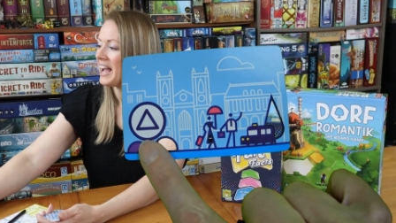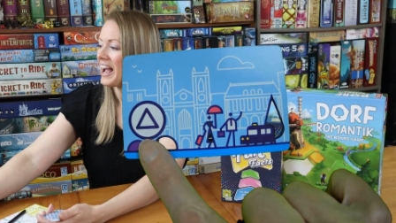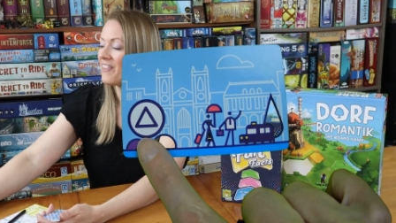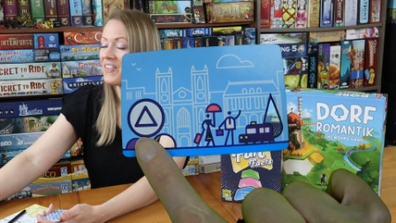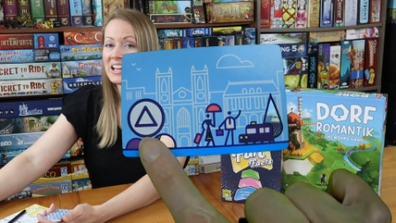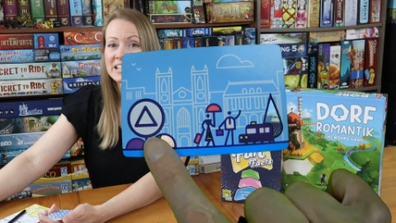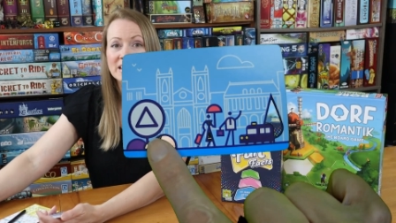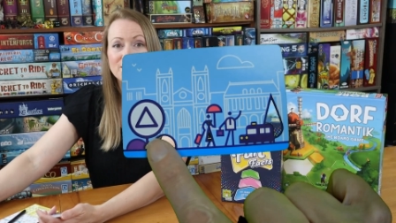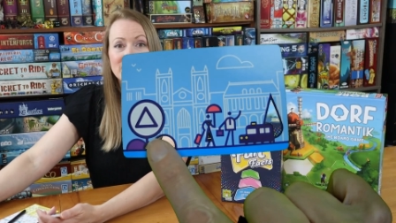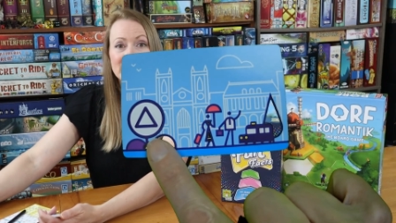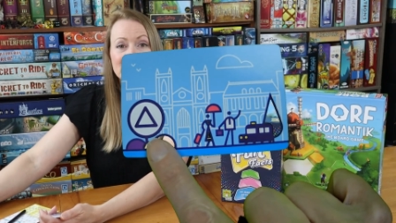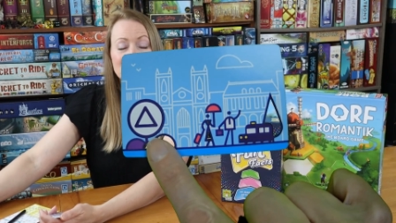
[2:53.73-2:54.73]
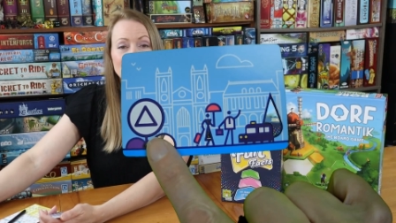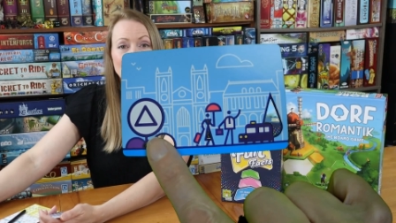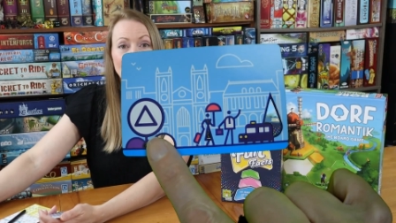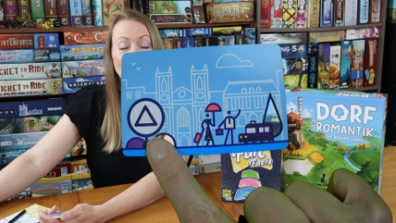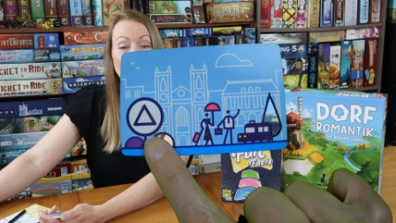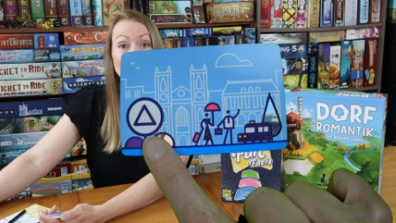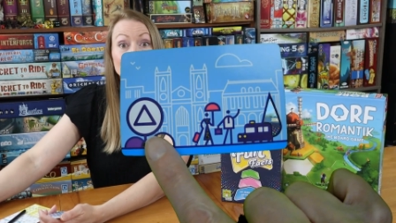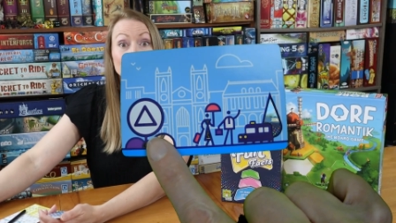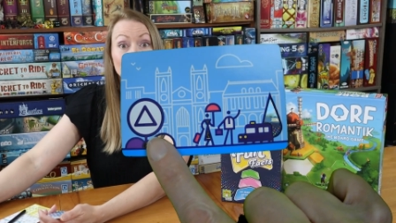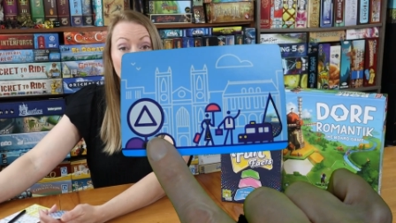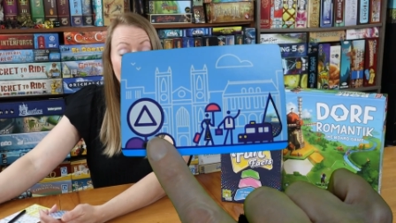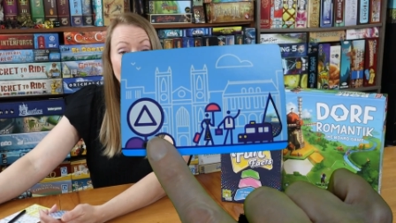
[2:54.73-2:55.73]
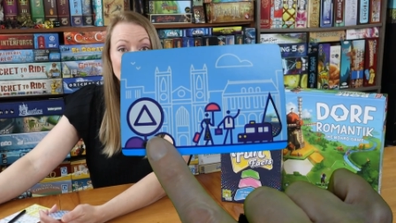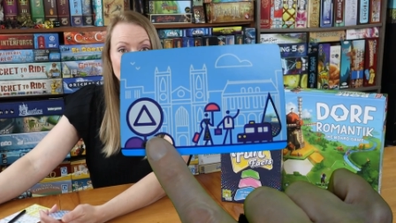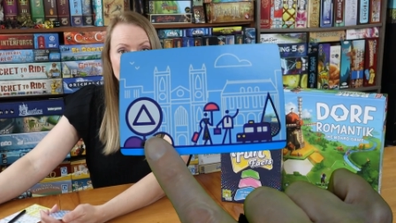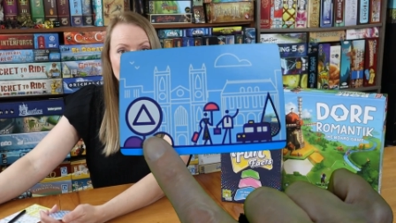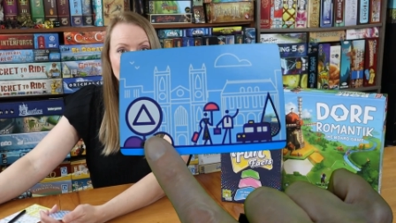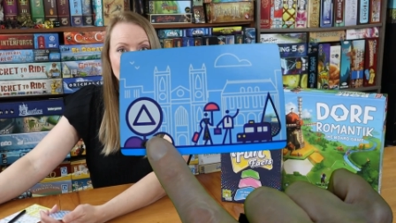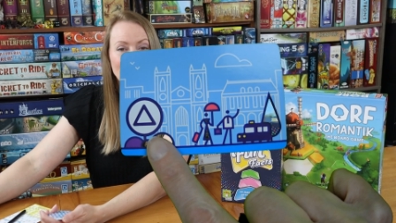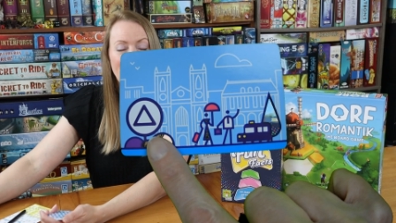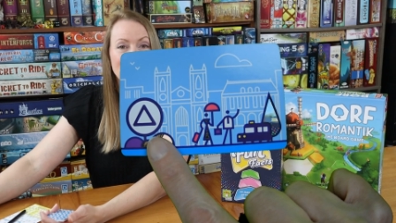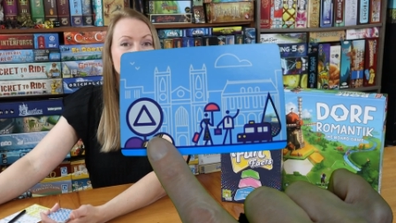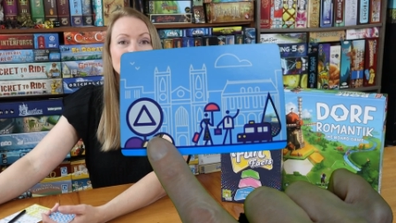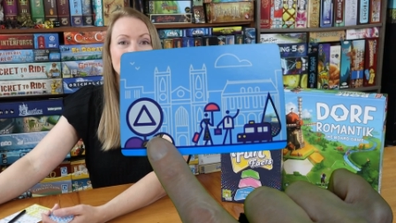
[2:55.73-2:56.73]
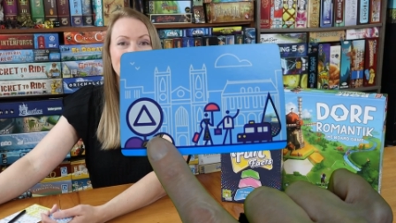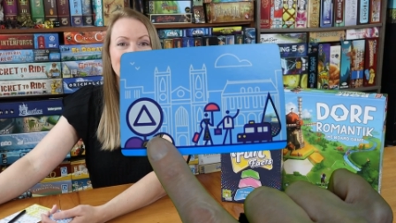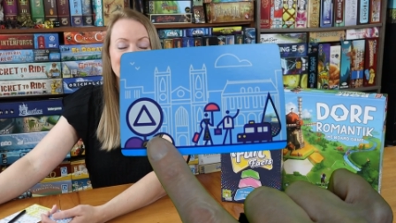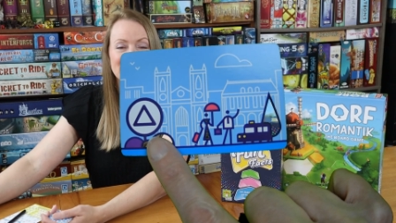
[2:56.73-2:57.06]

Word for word: And that's going to be the symbol that you draw to everybody